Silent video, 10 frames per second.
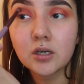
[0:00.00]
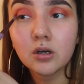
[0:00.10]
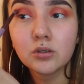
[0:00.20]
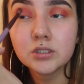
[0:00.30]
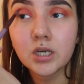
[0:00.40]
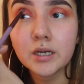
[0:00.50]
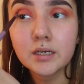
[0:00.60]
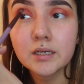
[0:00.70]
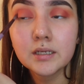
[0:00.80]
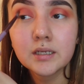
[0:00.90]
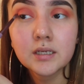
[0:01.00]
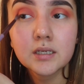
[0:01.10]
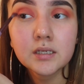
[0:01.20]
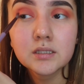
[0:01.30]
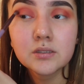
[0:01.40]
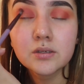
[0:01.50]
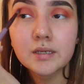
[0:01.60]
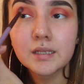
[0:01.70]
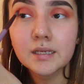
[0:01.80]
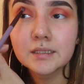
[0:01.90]
code Darla to
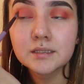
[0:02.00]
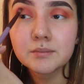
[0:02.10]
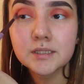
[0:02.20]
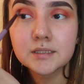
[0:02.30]
get like some